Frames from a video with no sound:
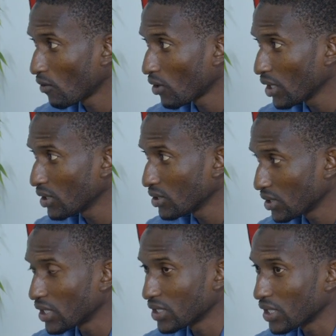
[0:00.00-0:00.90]

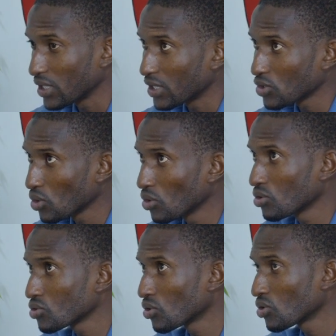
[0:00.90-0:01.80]
Okay, yeah.
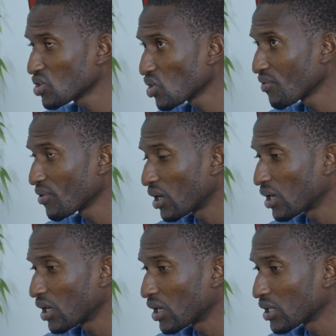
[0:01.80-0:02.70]
So those
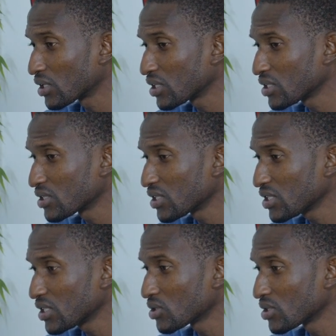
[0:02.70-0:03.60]
this
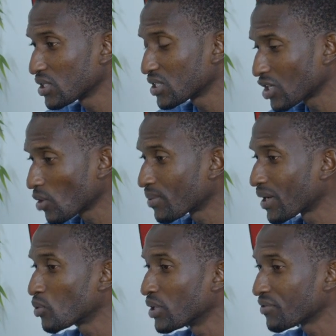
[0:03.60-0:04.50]
is the setup
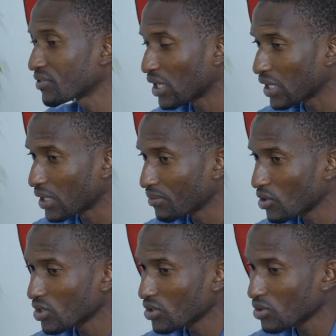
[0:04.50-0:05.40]
that we have started,
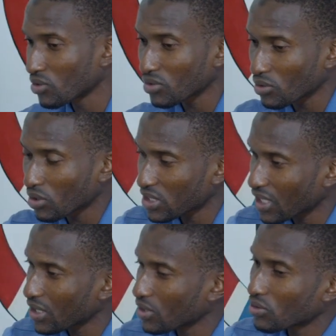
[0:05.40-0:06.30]
because you can
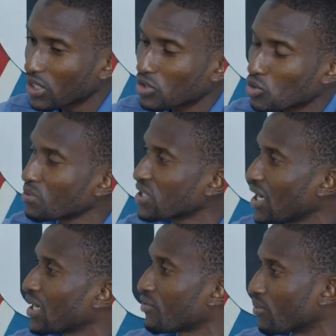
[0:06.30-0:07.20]
start. It should be
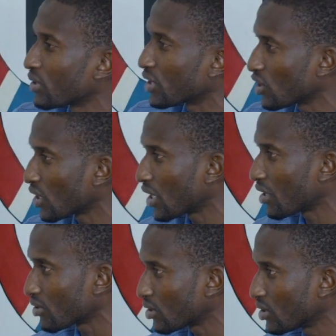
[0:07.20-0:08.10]
started from the regional
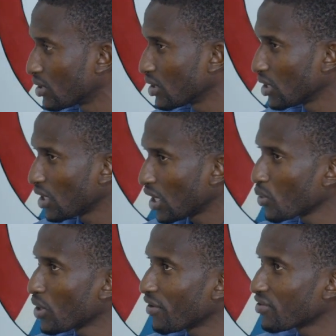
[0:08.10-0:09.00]
level,
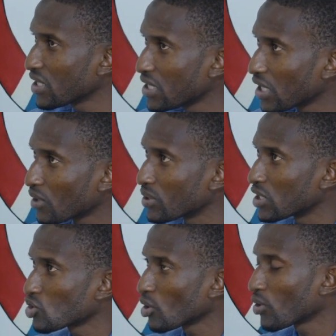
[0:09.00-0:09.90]
and we have seen that with
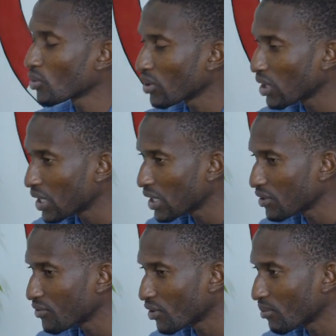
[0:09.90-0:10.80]
the support we are
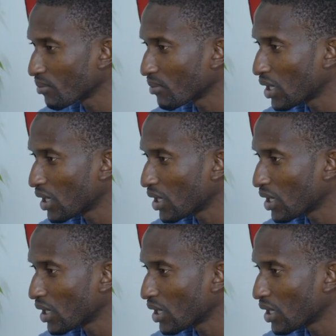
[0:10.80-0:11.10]
getting from